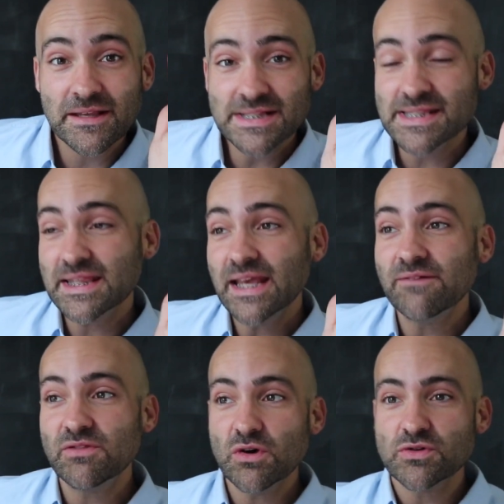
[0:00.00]
just think
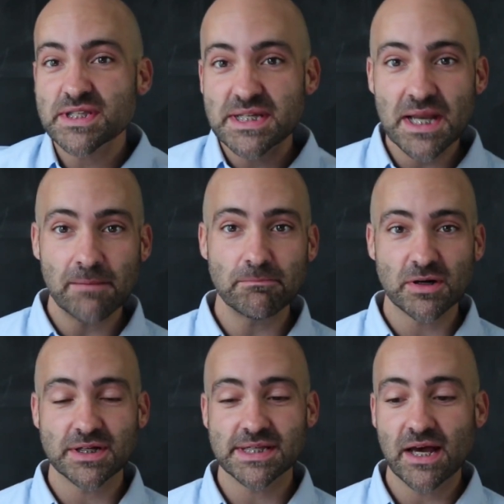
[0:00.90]
of those
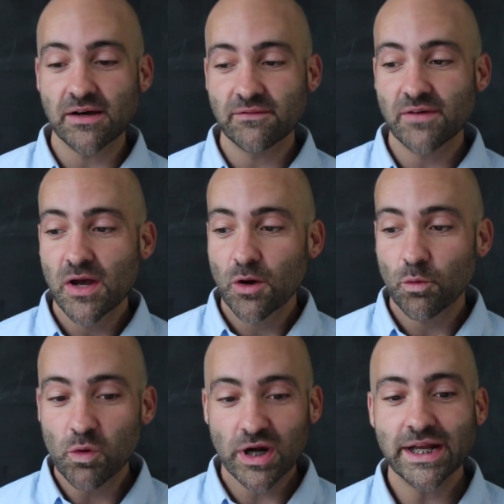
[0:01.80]
numbers of
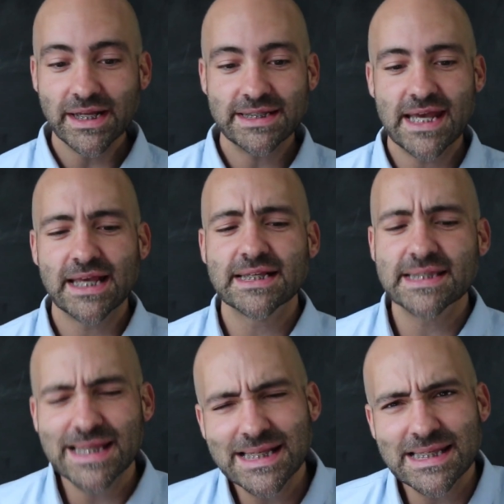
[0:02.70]
we're gonna take
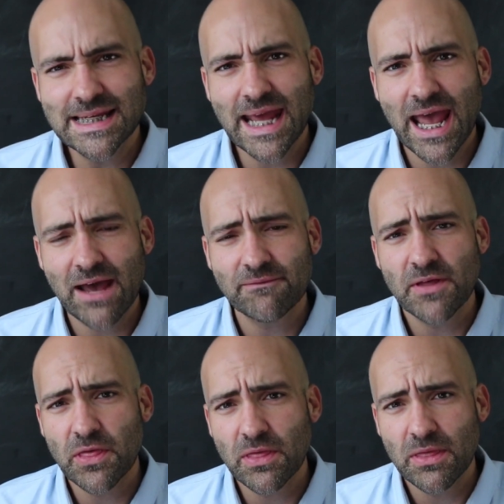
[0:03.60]
six and a
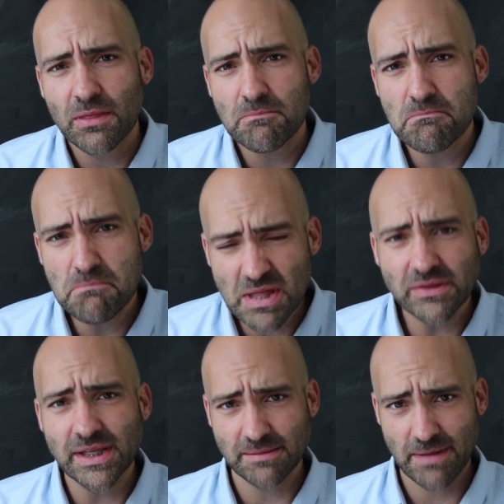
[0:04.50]
half
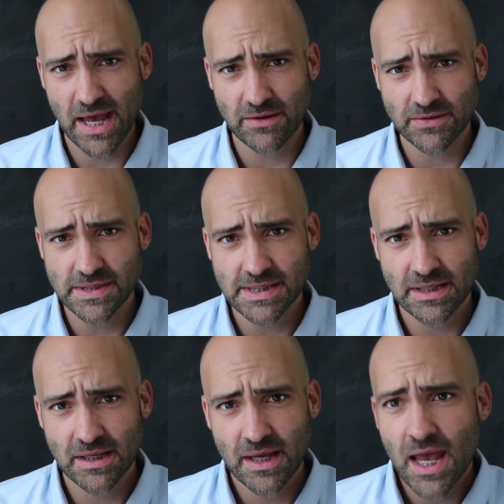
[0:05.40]
million pounds
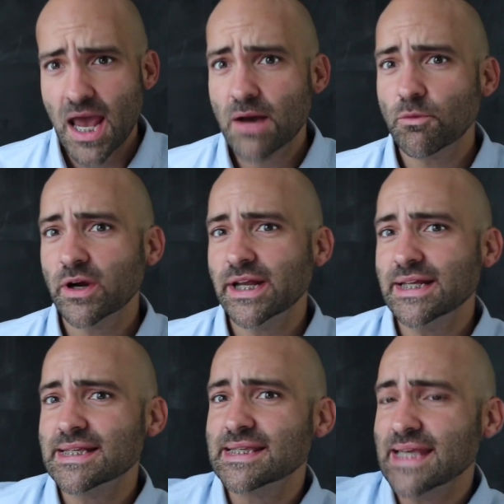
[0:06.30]
and we're
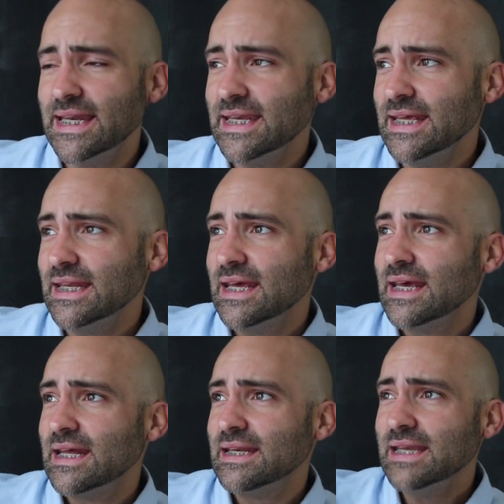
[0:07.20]
gonna send it
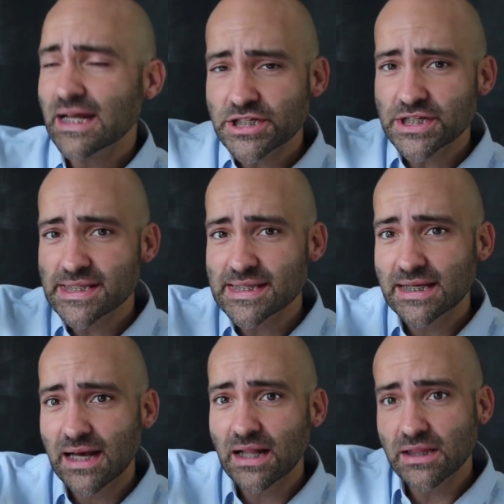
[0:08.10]
not just
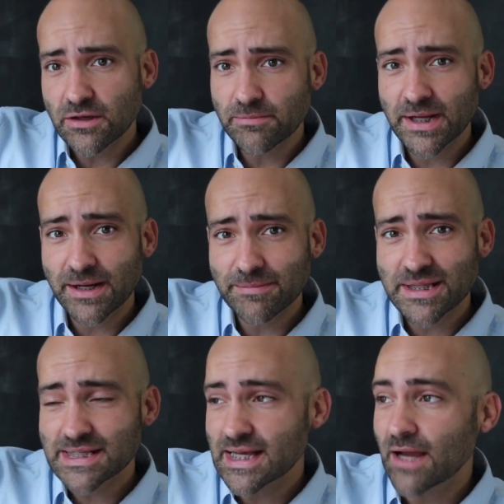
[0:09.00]
a little bit up in
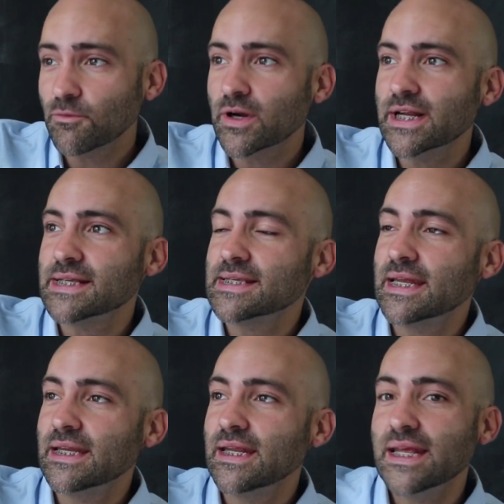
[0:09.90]
the sky, we're going to
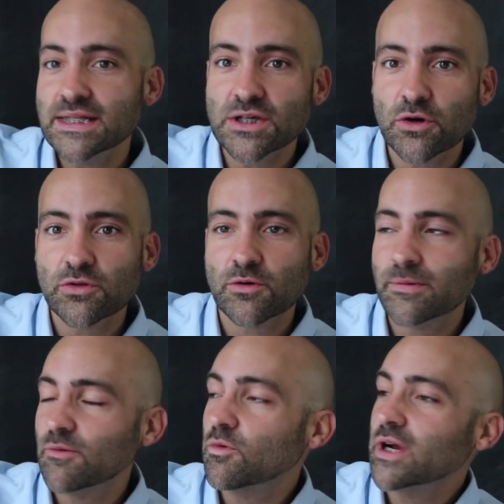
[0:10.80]
send it into Earth
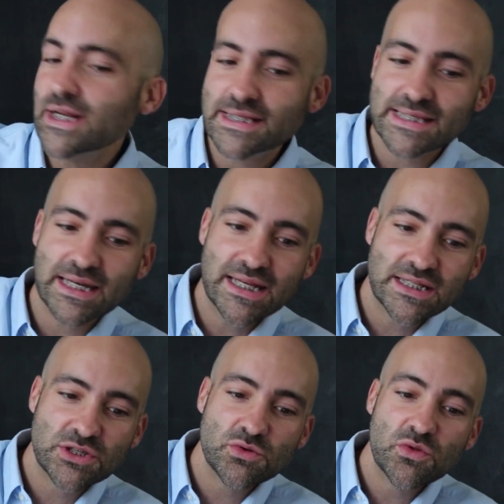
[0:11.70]
orbit. We're going to send
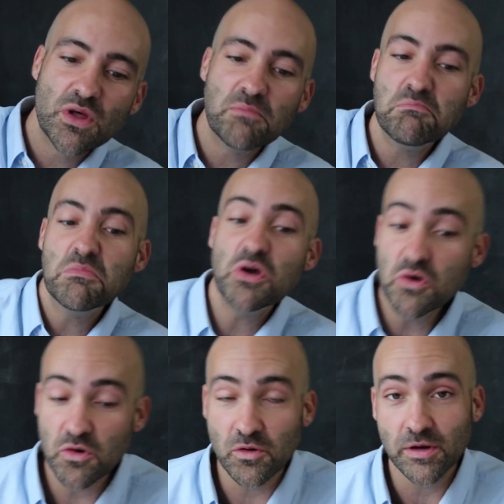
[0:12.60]
it to the
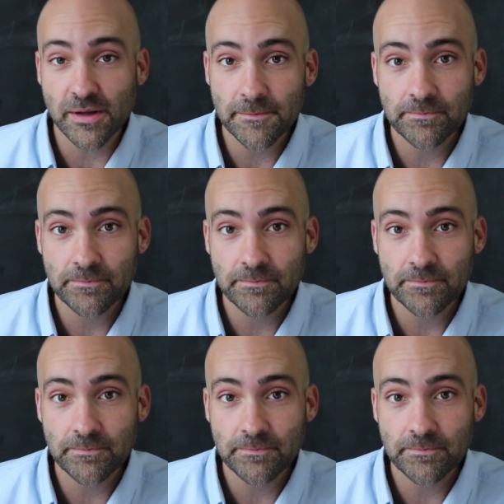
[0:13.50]
moon.